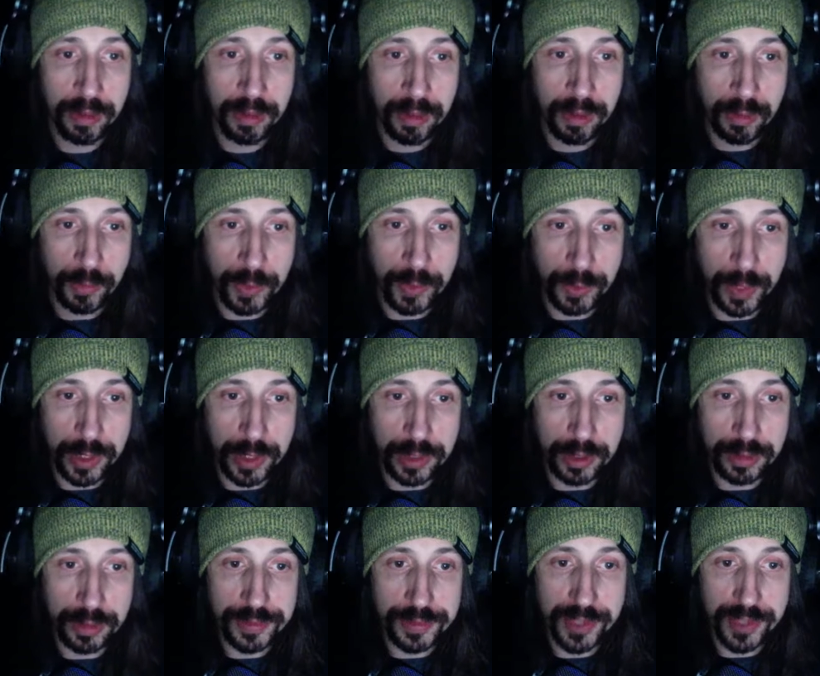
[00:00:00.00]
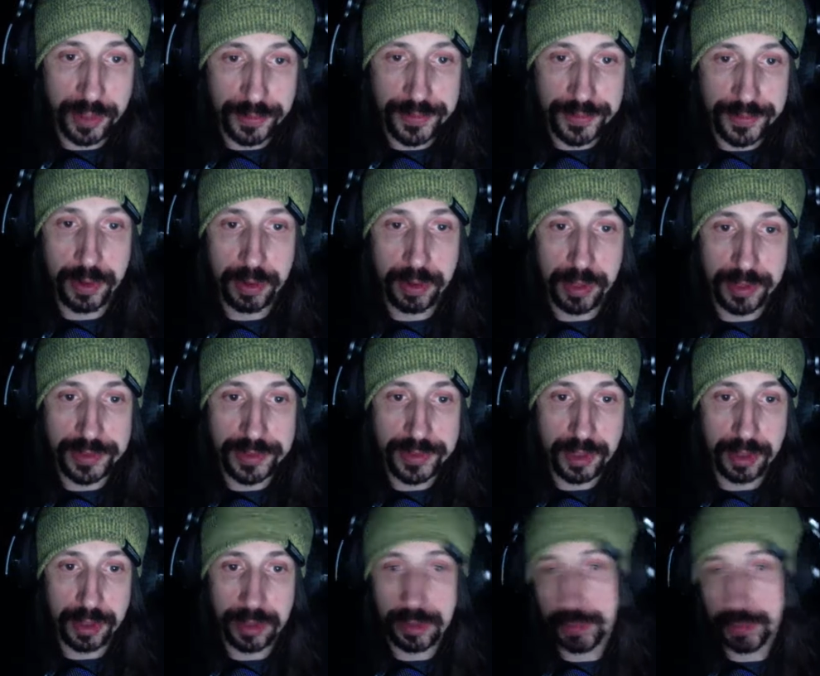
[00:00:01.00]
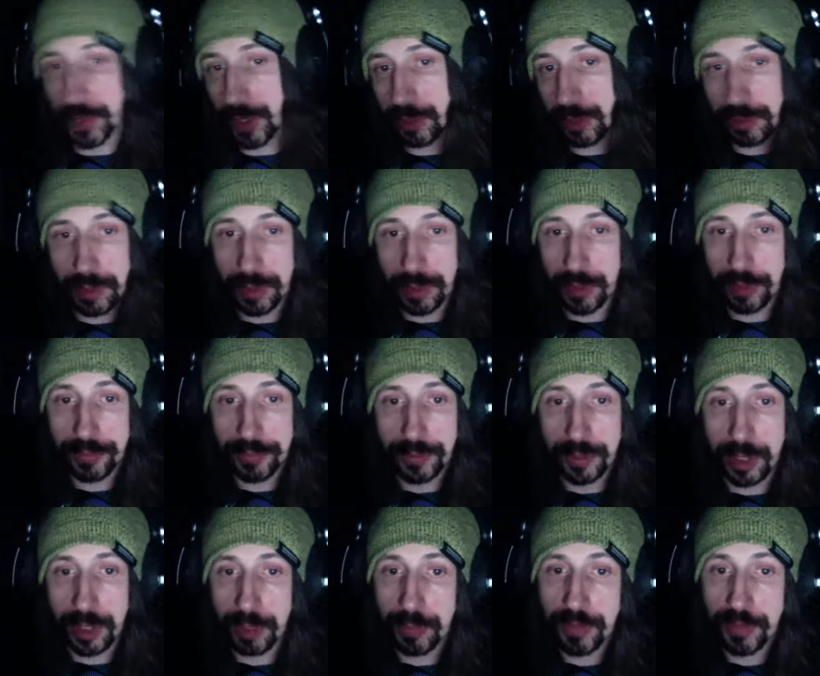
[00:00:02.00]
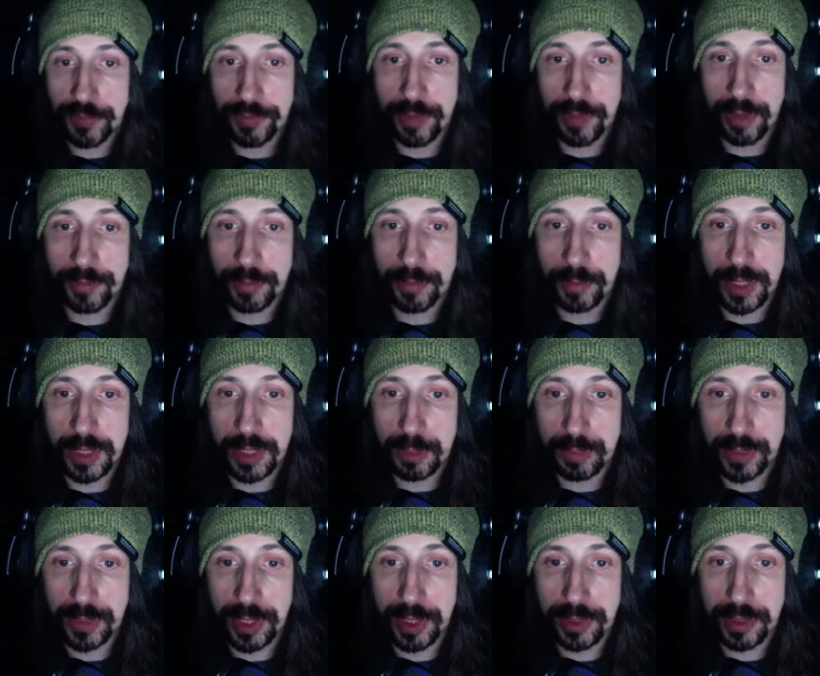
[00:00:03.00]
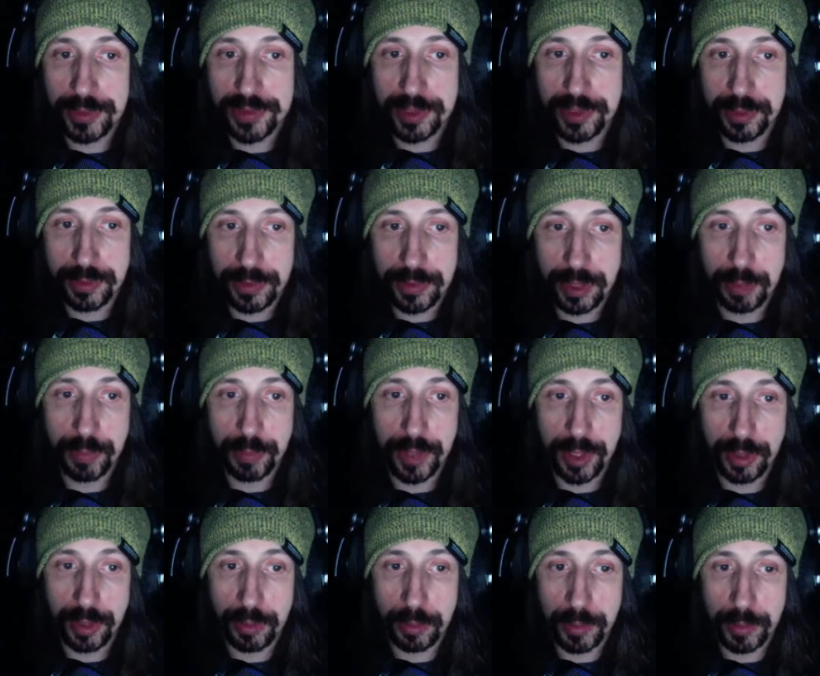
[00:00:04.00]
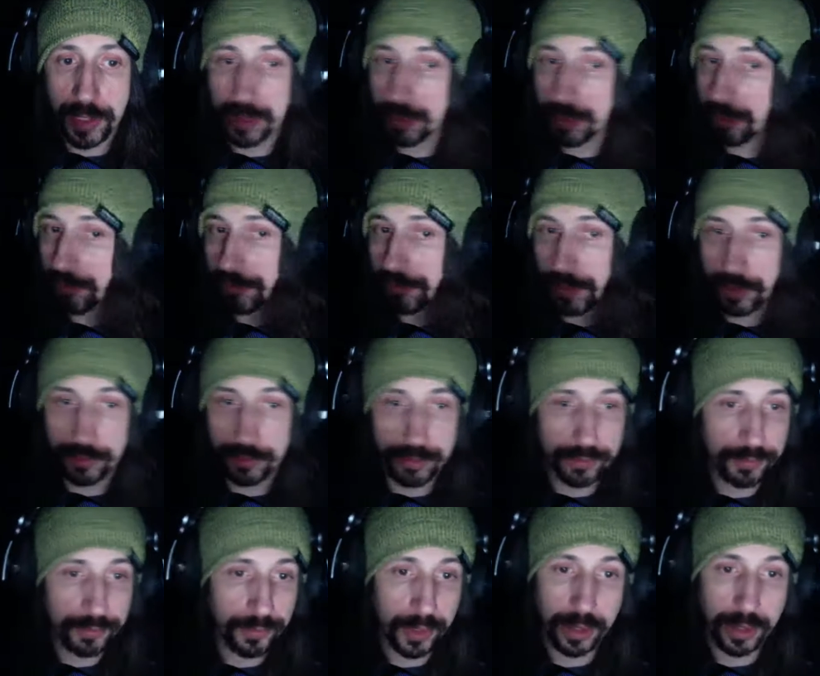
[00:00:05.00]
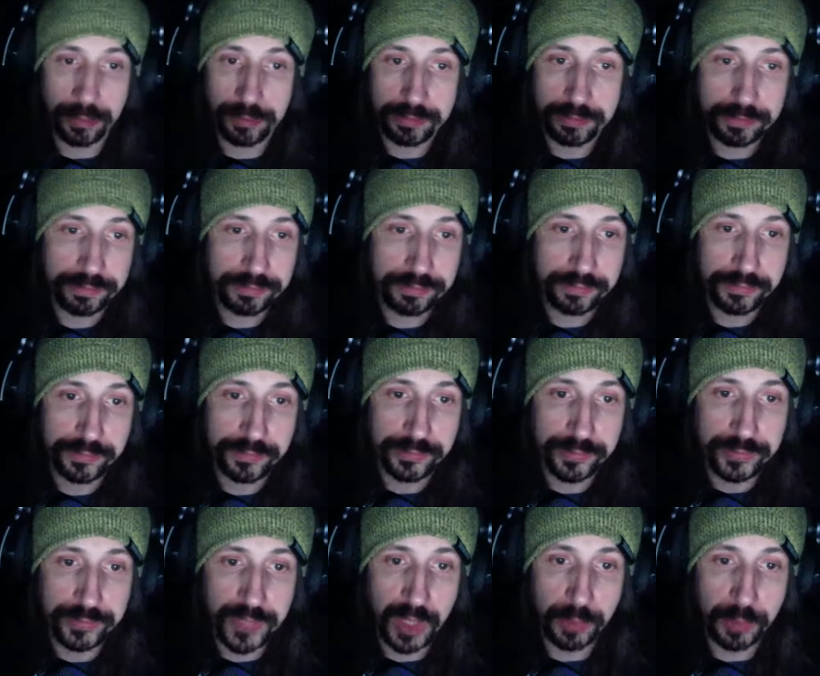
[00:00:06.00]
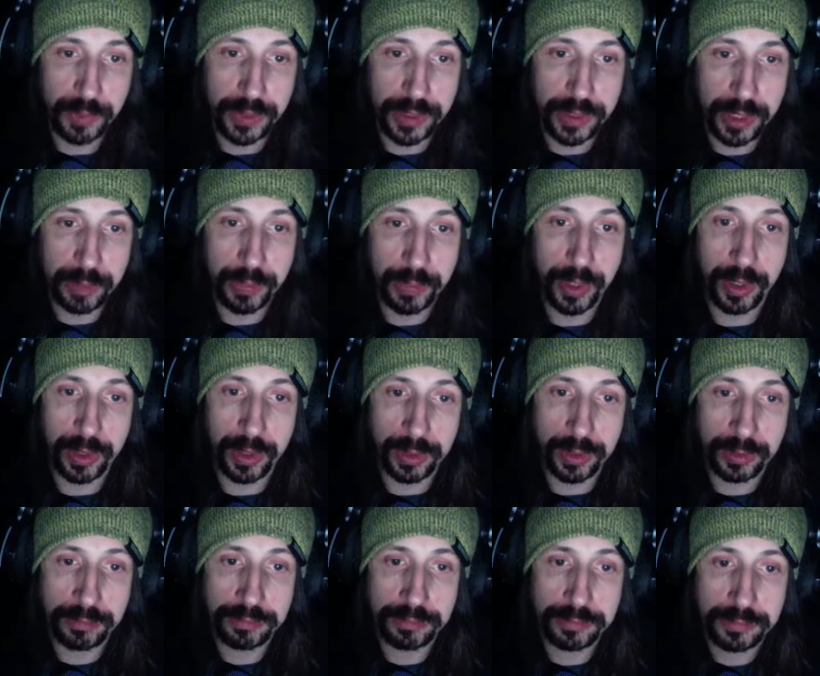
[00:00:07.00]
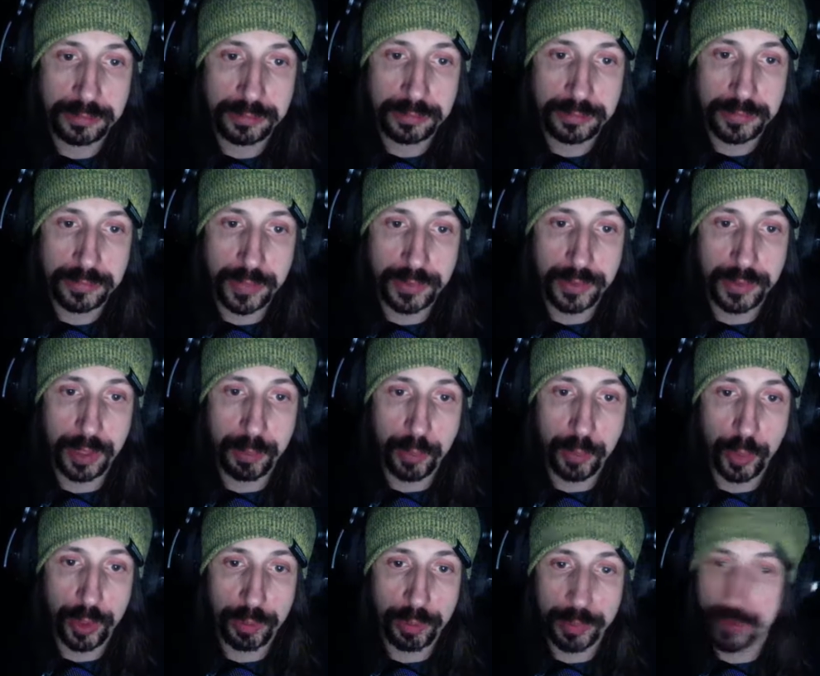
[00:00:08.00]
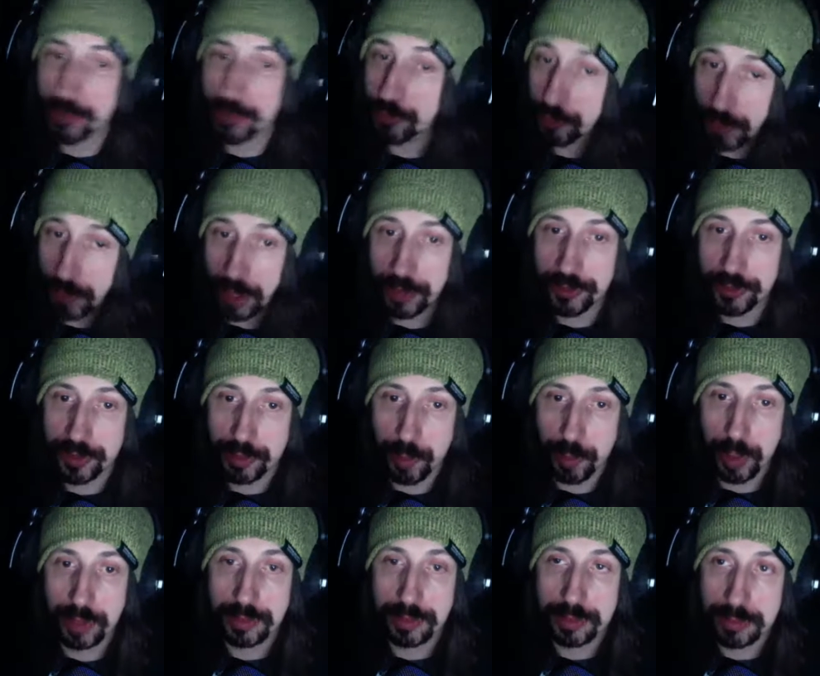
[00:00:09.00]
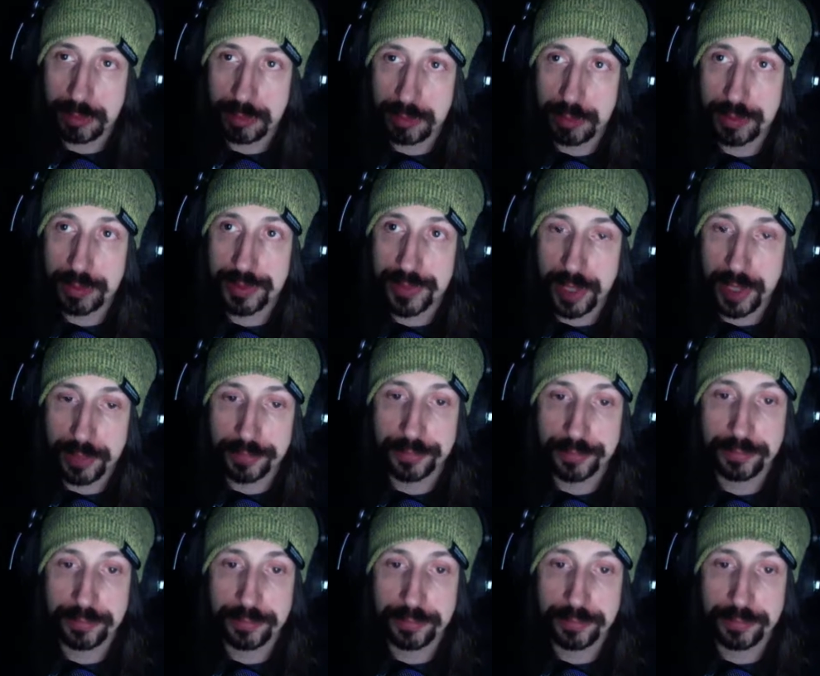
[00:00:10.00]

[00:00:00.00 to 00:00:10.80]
We readied ourselves for our next target, but it never came. The 5 remaining planets under the Empire remained infection-free. Not really an empire at that point, but the strategy had worked. We were safe.